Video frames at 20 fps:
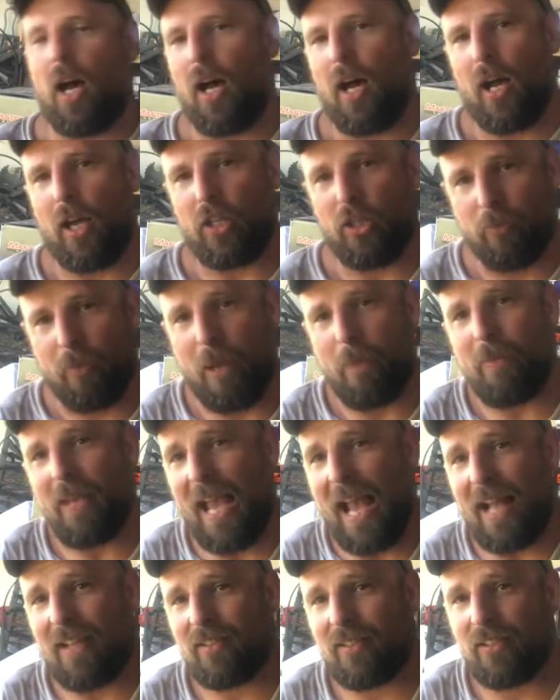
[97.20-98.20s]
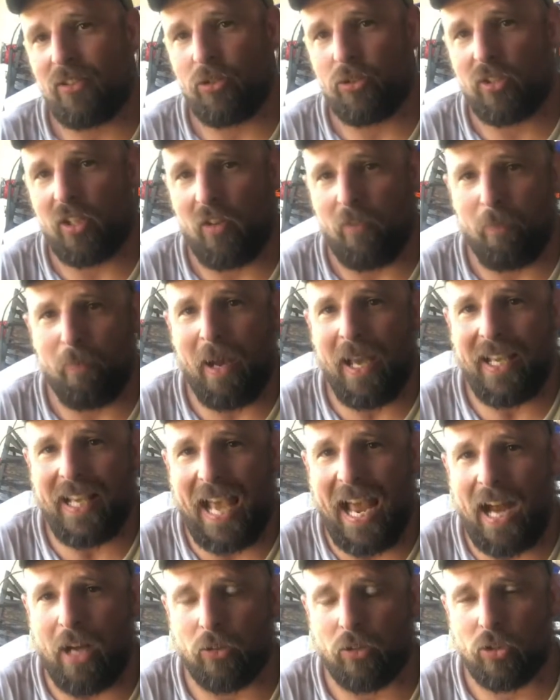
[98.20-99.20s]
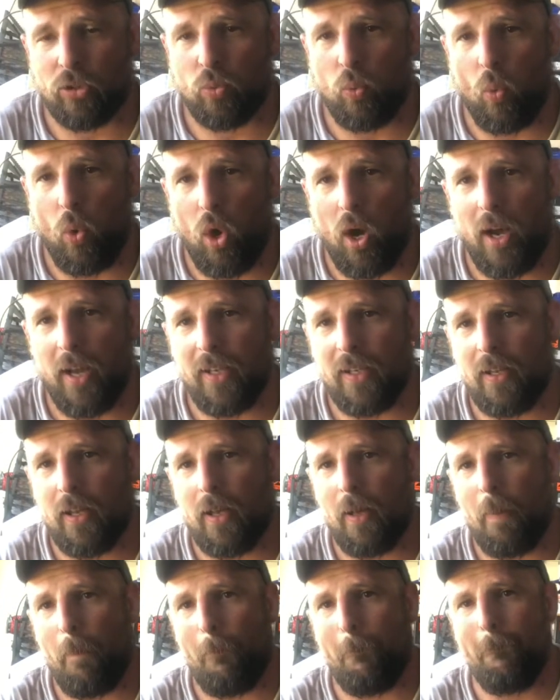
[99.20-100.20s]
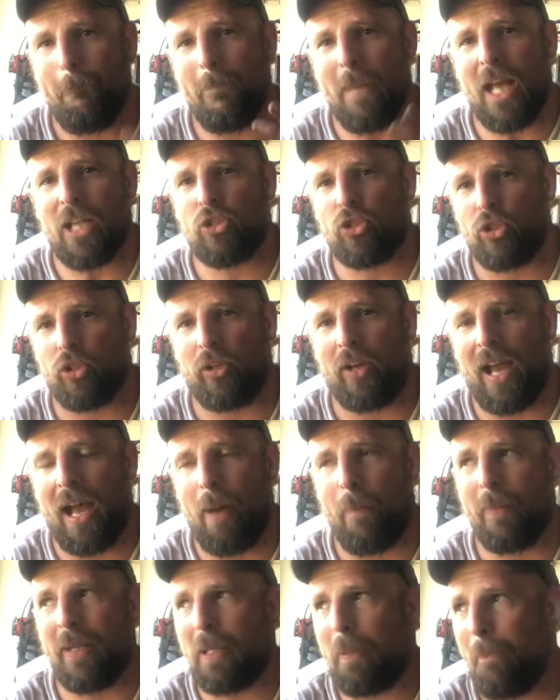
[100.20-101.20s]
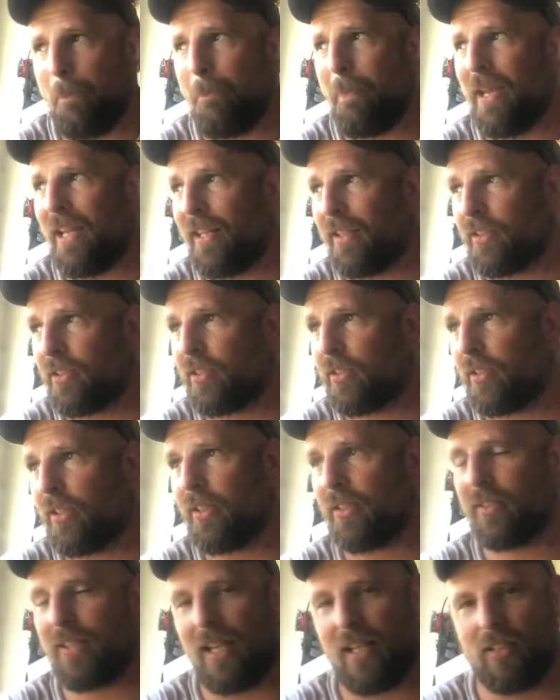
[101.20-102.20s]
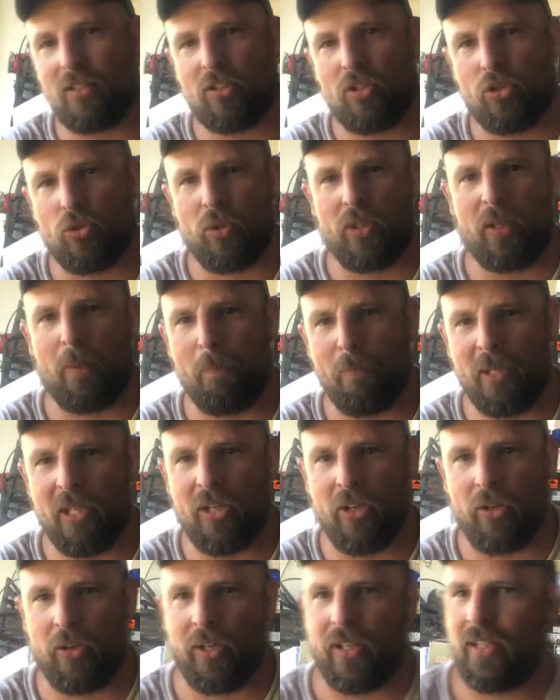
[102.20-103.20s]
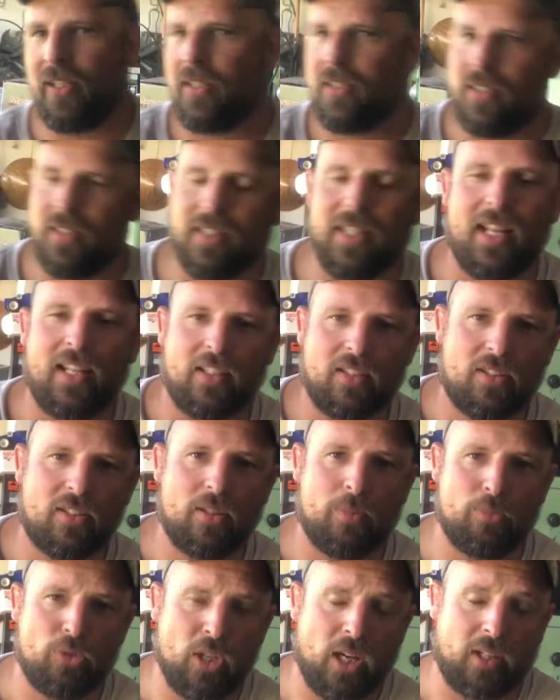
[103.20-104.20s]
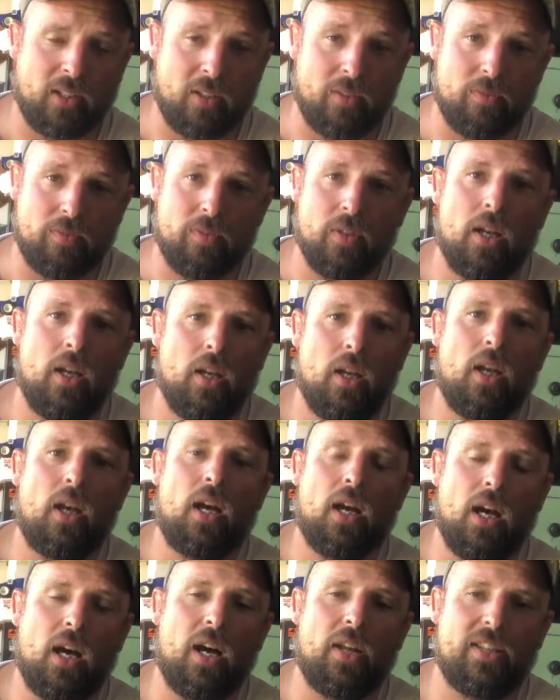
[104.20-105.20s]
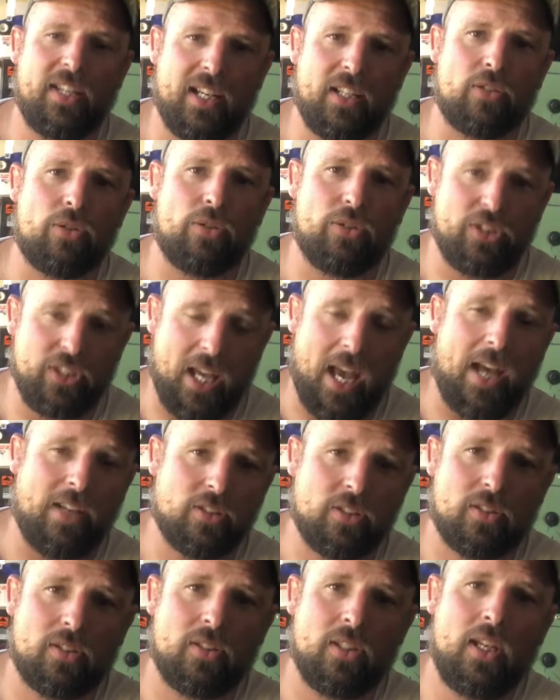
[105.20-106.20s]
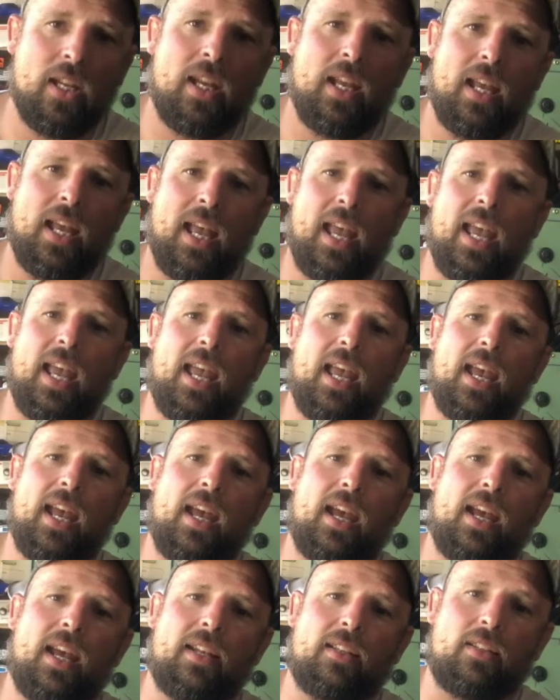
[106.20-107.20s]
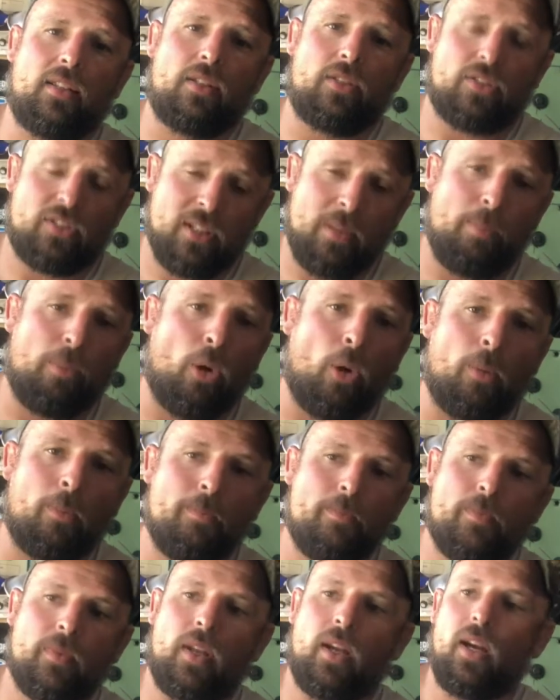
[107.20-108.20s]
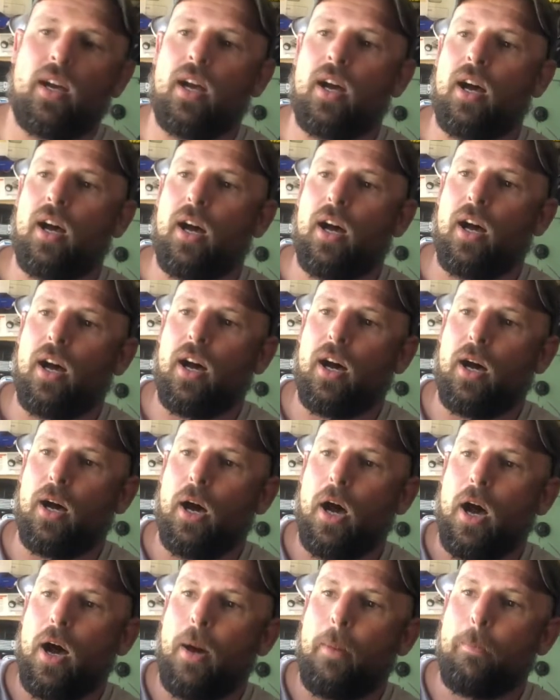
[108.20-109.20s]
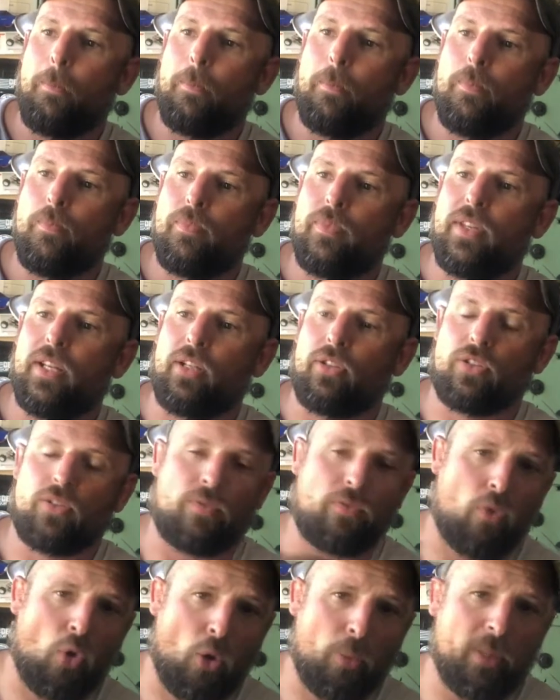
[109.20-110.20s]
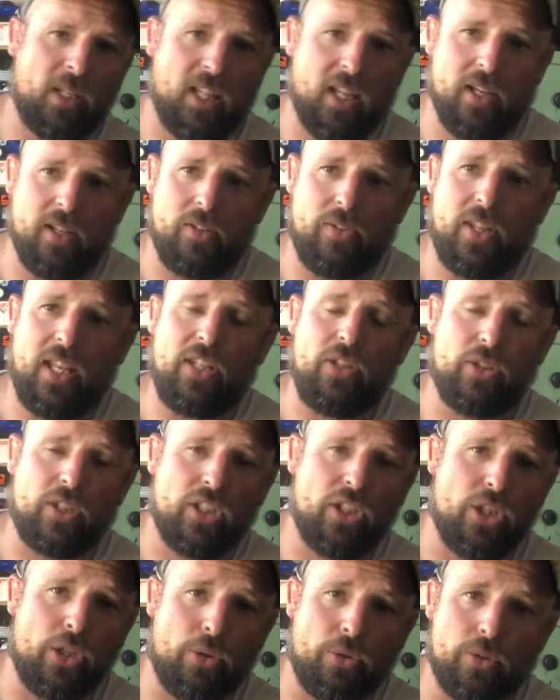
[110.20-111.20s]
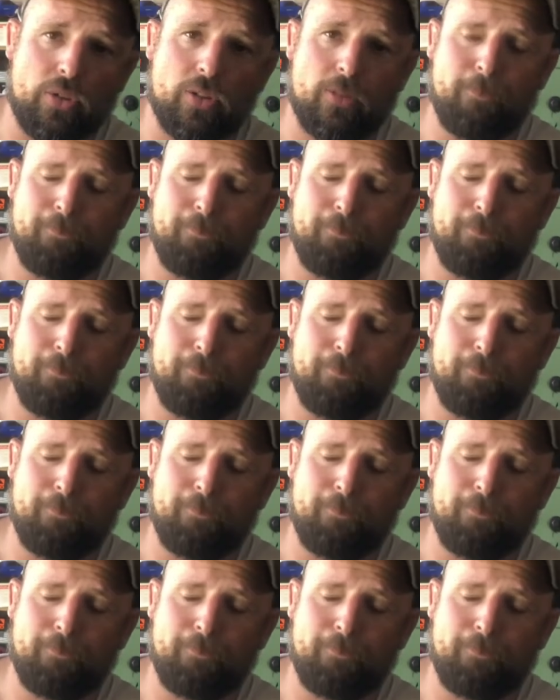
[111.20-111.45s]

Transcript: You might be asking yourself, Mike, how does one measure how many minutes it takes to drink a beer, and isn't that subjective? The answer is yes, and simple. There's a formula that you can use.